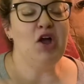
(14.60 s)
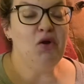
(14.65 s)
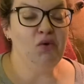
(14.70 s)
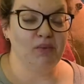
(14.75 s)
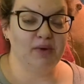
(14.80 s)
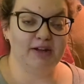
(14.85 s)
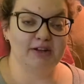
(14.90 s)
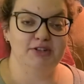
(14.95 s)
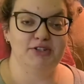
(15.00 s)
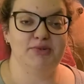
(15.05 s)
we
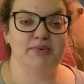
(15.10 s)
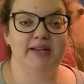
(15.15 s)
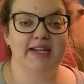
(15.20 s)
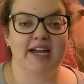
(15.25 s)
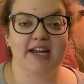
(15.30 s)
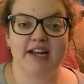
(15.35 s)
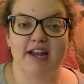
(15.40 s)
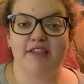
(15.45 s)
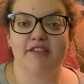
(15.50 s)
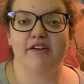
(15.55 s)
are doing
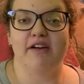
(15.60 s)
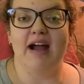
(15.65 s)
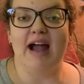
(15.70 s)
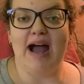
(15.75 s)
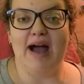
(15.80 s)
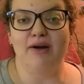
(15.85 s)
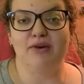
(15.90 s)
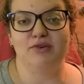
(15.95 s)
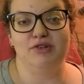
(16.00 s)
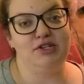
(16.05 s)
another
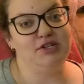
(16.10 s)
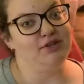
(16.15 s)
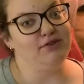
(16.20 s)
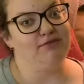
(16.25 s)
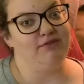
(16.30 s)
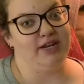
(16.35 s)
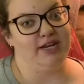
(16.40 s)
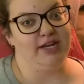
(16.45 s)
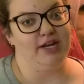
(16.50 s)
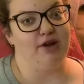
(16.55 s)
how-to
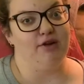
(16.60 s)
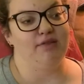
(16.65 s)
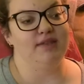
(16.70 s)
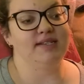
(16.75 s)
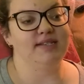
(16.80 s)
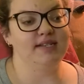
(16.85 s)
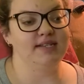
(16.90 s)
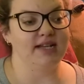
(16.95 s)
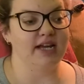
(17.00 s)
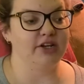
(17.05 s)
video. This
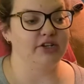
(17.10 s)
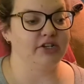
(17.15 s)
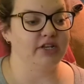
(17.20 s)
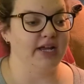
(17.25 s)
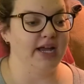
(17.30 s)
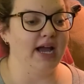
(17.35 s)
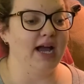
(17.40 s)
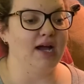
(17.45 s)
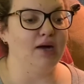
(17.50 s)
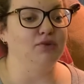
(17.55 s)
is actually
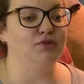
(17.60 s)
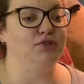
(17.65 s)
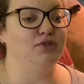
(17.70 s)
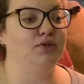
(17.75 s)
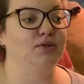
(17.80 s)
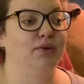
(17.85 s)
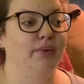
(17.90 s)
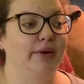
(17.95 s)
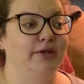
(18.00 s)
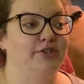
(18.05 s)
a how-to
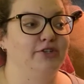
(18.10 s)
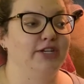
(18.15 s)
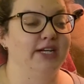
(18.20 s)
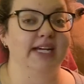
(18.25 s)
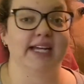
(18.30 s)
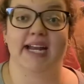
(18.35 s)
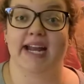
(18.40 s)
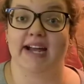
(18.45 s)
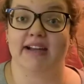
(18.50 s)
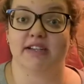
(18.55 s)
question I
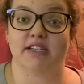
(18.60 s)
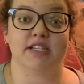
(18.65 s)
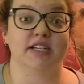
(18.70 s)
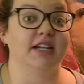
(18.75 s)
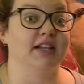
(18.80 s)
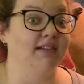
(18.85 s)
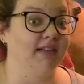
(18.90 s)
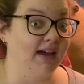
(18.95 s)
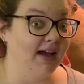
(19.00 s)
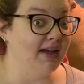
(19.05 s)
get asked a
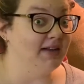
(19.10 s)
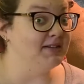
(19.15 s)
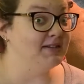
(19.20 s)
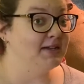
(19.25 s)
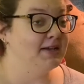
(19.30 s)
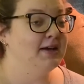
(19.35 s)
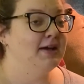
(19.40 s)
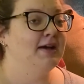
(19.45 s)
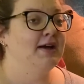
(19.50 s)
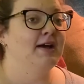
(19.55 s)
lot
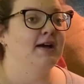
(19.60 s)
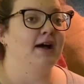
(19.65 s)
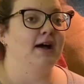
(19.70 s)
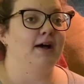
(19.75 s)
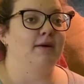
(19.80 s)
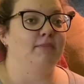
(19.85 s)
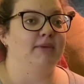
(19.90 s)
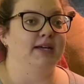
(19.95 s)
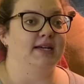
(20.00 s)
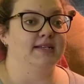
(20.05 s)

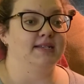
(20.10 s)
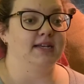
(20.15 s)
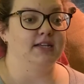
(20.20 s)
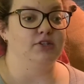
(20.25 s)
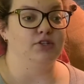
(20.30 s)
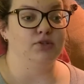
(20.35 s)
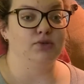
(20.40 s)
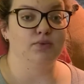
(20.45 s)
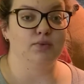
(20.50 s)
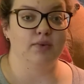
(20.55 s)
because I
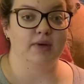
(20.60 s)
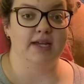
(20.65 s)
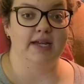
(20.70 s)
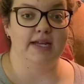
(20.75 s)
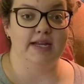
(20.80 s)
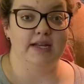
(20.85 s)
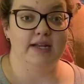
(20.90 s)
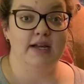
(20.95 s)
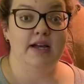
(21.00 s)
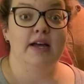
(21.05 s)
do
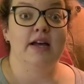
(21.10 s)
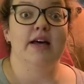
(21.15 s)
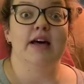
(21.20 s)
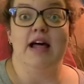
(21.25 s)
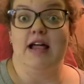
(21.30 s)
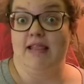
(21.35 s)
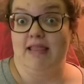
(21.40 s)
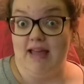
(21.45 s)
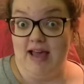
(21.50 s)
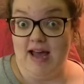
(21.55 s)
read
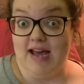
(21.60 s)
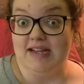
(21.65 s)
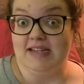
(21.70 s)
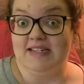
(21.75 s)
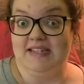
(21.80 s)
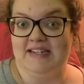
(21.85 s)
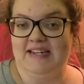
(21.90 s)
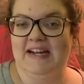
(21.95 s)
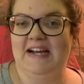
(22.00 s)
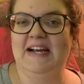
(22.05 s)
a lot.
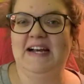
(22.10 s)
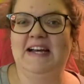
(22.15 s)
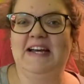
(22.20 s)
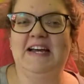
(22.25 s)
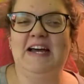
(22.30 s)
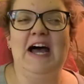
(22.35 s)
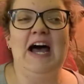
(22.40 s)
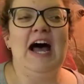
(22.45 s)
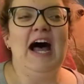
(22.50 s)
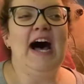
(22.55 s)

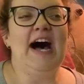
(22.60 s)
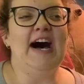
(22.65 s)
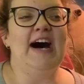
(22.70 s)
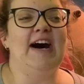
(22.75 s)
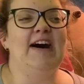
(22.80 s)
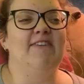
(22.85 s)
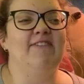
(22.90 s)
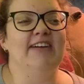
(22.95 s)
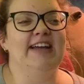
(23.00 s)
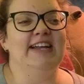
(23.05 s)

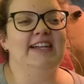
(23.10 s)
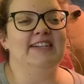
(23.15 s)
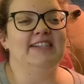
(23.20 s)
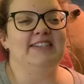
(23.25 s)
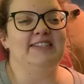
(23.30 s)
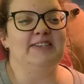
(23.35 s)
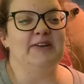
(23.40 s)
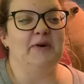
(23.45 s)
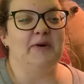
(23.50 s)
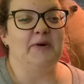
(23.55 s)
And
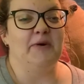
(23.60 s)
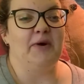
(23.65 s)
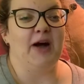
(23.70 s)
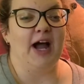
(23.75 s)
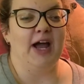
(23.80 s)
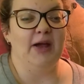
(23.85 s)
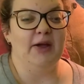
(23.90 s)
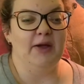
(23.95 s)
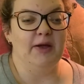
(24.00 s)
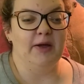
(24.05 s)
so
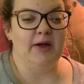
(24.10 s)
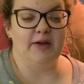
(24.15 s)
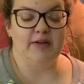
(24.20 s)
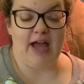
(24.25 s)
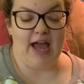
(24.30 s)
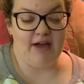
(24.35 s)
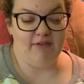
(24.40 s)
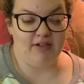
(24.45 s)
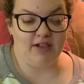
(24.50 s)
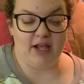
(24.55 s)
I
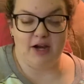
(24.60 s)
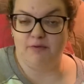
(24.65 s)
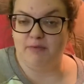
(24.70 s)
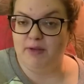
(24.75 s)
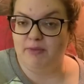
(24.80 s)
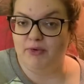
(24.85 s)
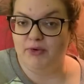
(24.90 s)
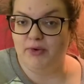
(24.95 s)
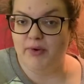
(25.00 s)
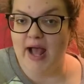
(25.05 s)
have a lot of
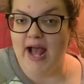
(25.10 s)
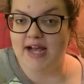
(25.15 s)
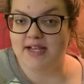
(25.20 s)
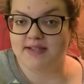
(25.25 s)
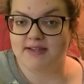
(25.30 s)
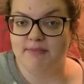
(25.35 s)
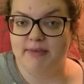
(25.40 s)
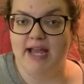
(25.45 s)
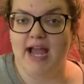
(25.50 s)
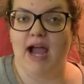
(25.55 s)
people who
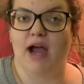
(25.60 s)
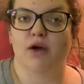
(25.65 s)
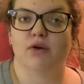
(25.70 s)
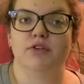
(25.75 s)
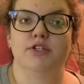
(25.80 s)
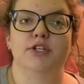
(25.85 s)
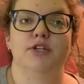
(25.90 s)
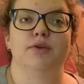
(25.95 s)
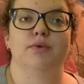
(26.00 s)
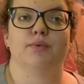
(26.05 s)
ask me, how
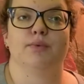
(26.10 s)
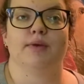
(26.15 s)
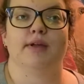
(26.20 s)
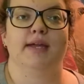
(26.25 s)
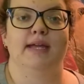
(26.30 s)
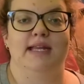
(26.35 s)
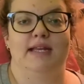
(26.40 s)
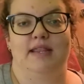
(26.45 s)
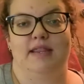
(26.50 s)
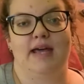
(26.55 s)
do you
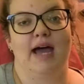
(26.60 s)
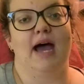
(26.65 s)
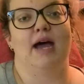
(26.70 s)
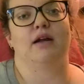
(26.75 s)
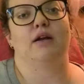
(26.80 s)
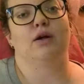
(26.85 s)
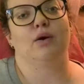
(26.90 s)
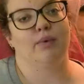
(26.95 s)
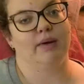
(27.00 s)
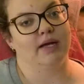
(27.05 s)
read that
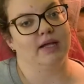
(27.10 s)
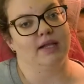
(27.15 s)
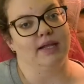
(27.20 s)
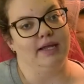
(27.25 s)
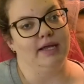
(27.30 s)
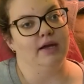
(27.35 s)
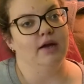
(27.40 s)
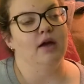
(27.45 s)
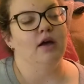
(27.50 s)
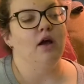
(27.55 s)

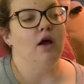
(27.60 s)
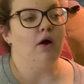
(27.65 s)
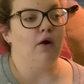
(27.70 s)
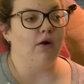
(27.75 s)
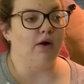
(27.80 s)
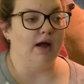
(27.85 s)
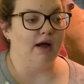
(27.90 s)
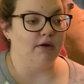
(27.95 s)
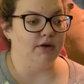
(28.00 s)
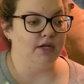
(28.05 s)
quickly? Or
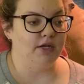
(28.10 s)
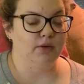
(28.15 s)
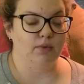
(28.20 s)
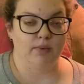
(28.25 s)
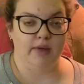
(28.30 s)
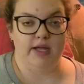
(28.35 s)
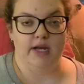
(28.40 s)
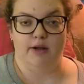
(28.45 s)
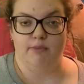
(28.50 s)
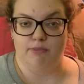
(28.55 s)
how do you
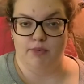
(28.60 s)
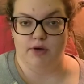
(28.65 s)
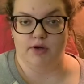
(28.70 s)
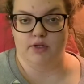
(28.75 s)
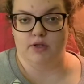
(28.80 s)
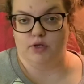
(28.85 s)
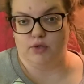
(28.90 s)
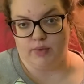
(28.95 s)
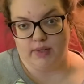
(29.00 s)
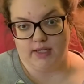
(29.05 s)
read a book
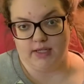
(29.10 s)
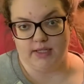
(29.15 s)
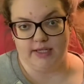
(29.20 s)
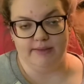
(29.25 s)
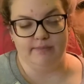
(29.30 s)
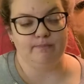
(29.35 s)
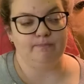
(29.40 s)
quickly?